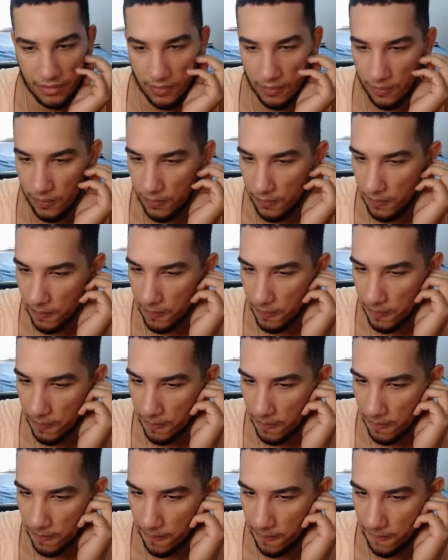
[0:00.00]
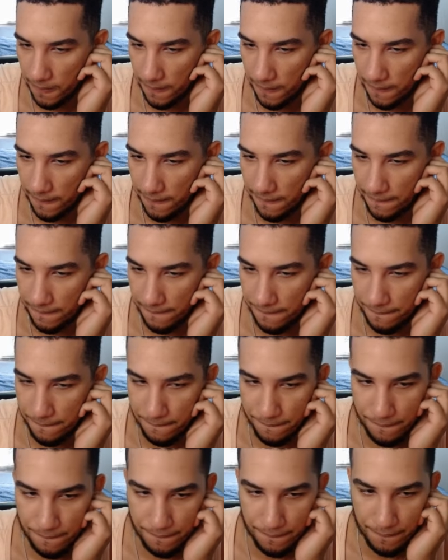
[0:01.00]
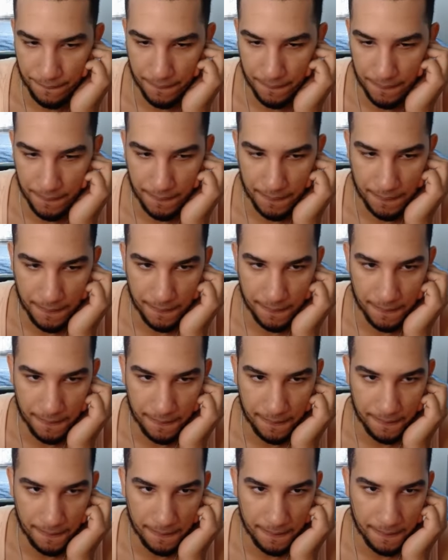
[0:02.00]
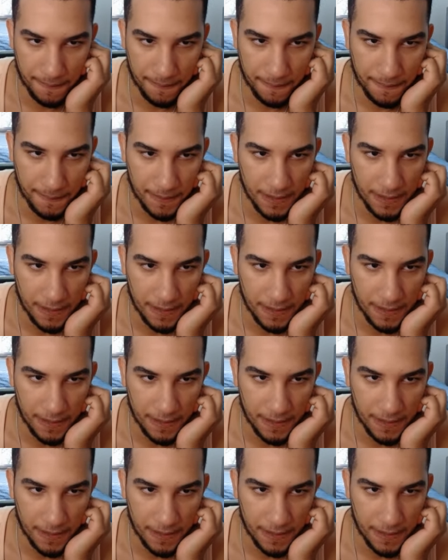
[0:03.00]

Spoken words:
No one is speaking in this clip.